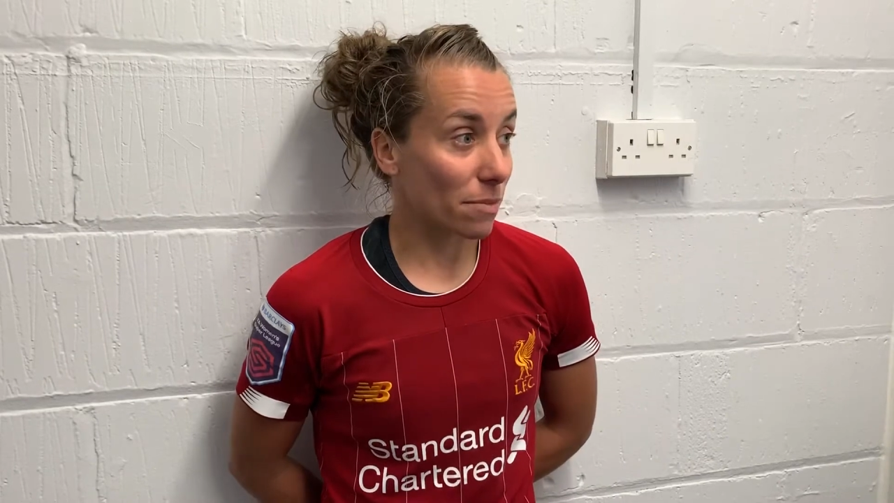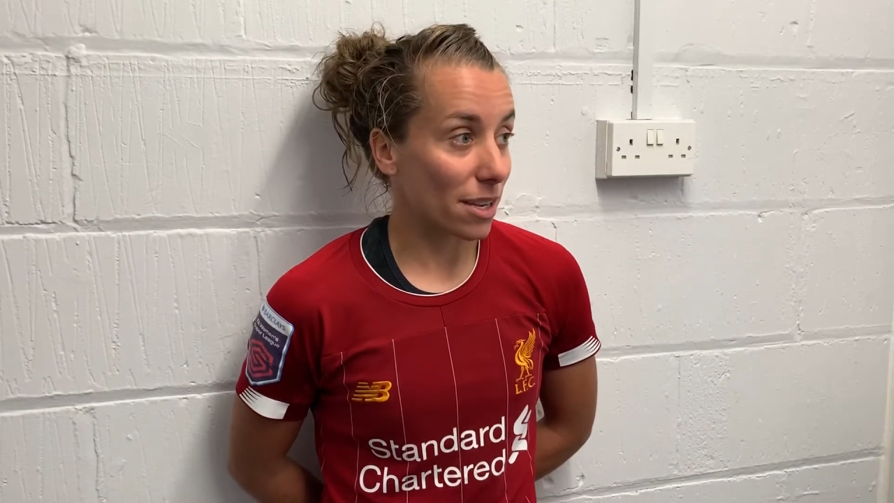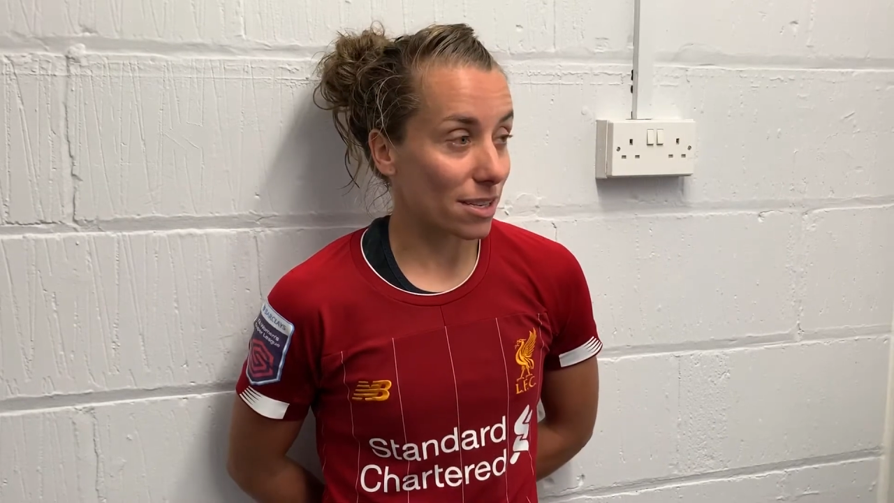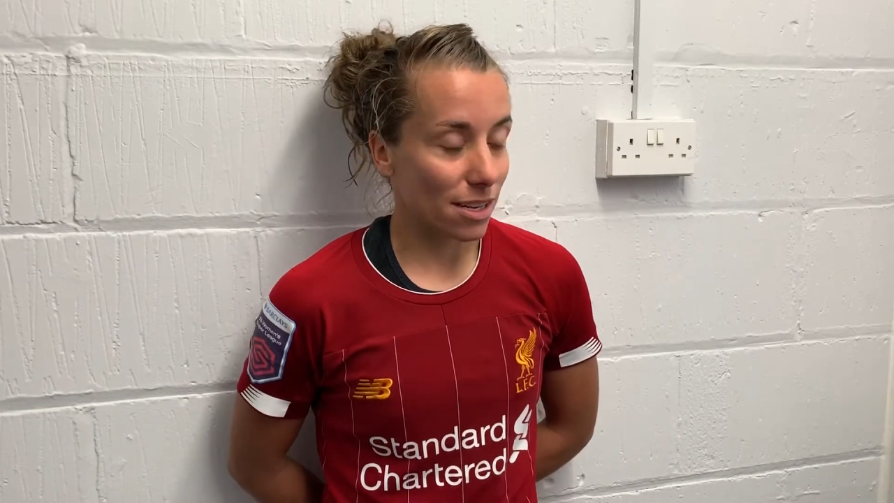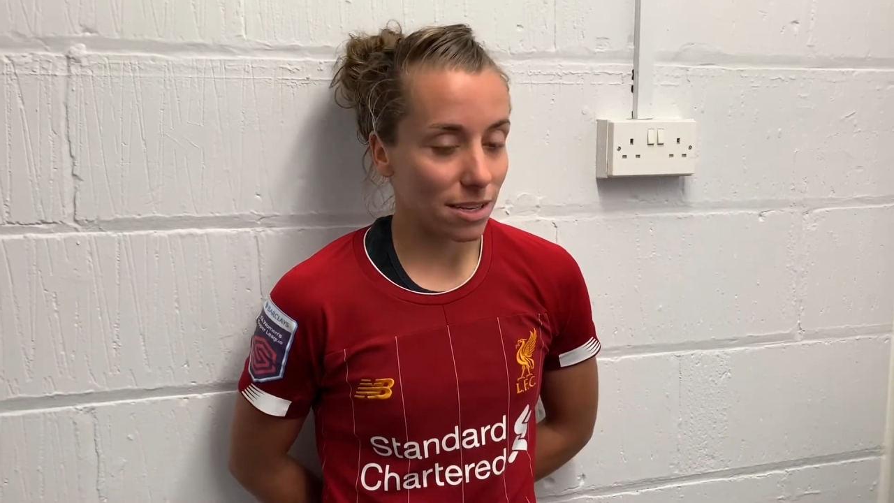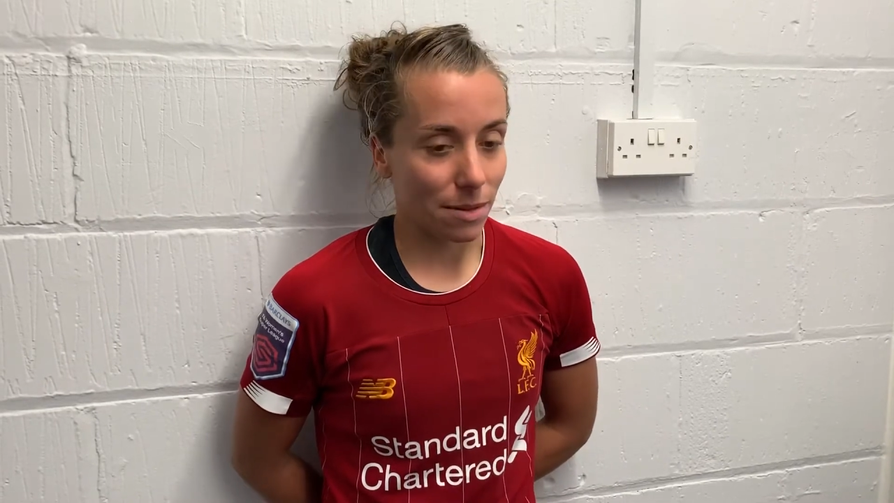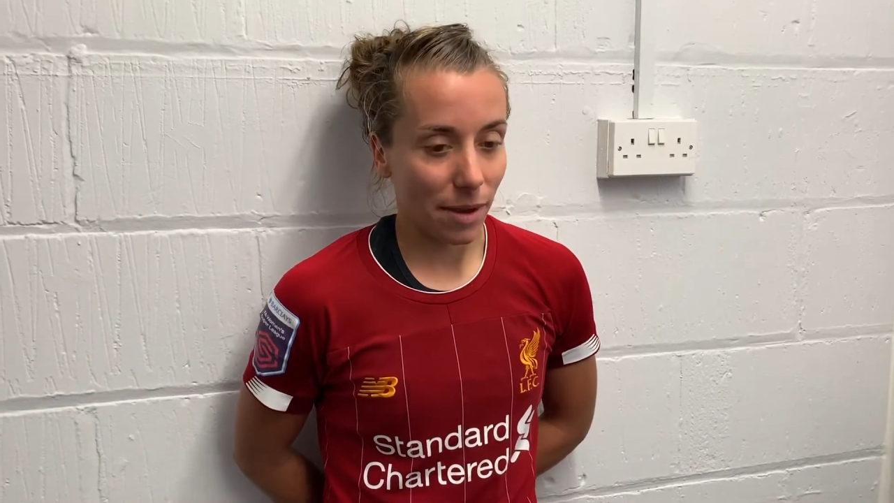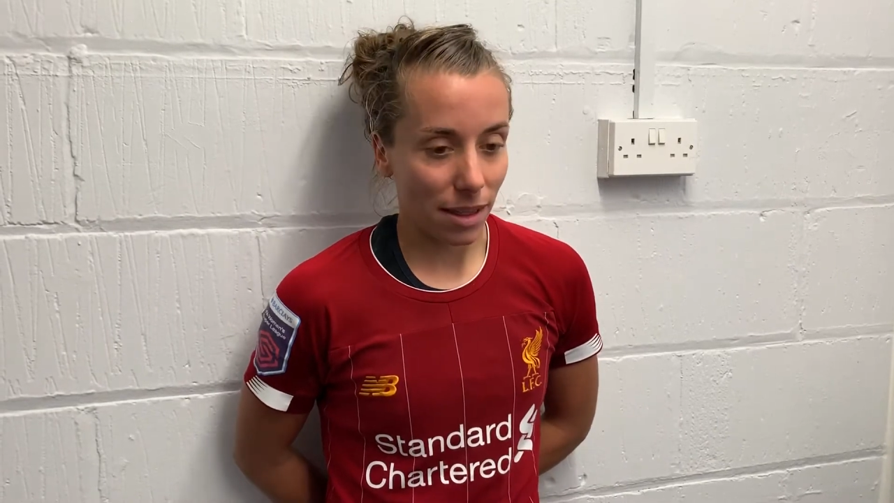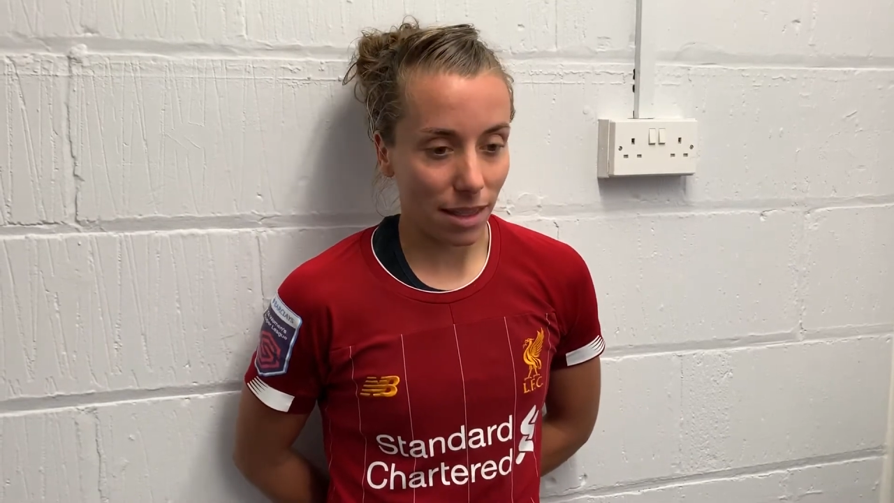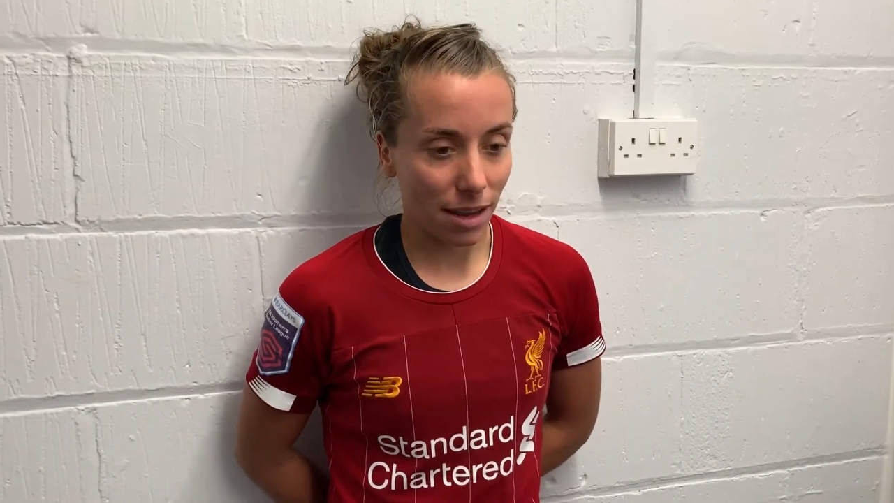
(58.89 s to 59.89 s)
It's, it's the
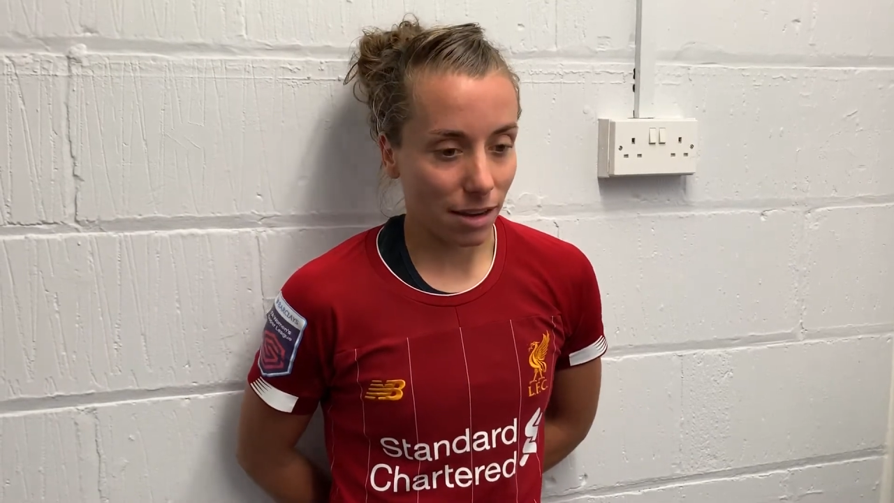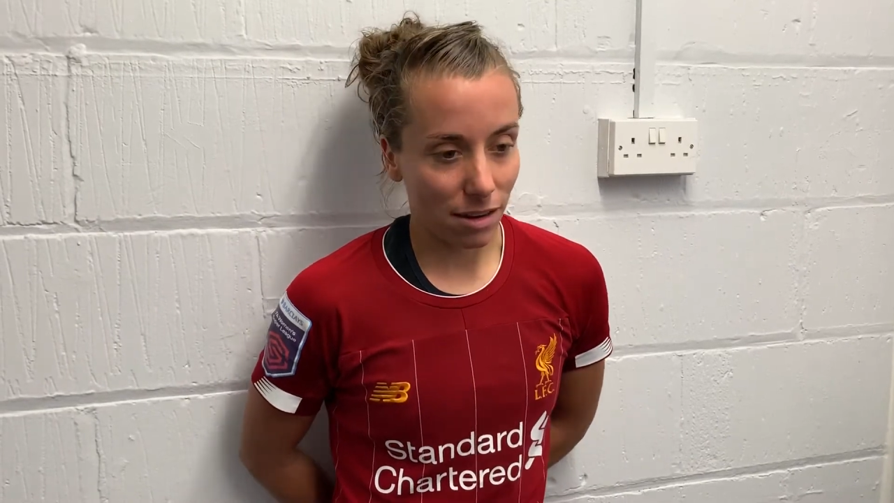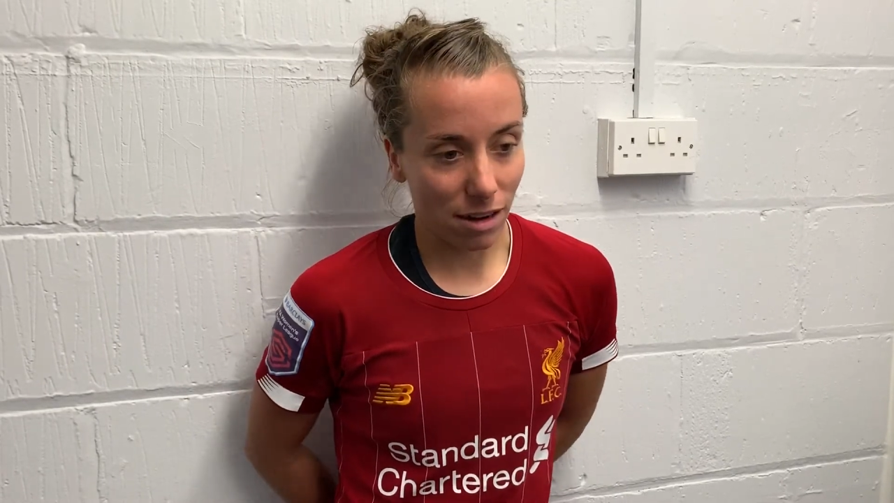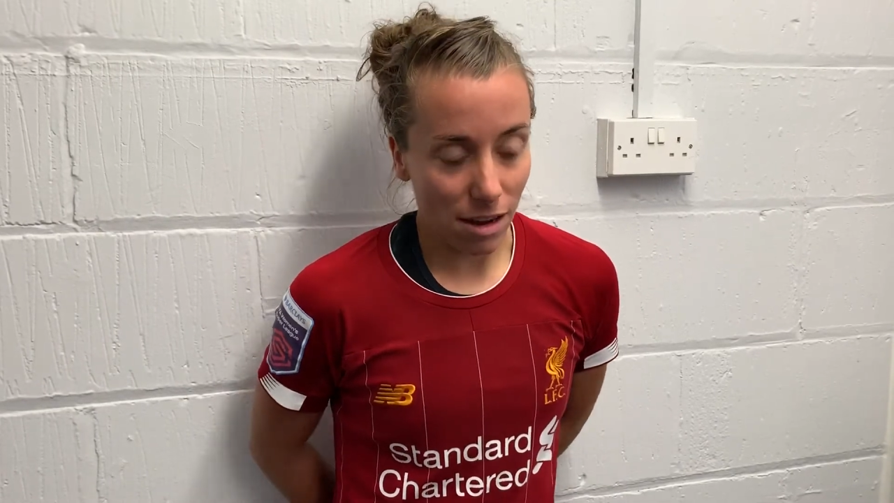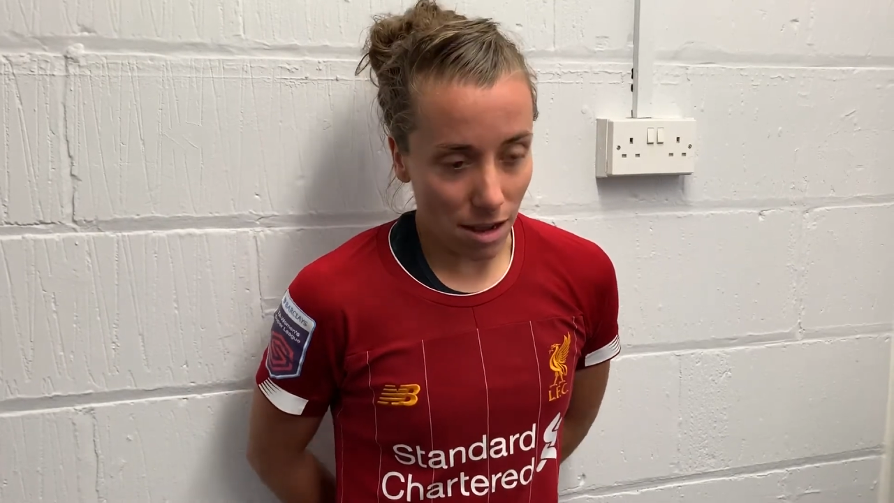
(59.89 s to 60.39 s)
main thing. And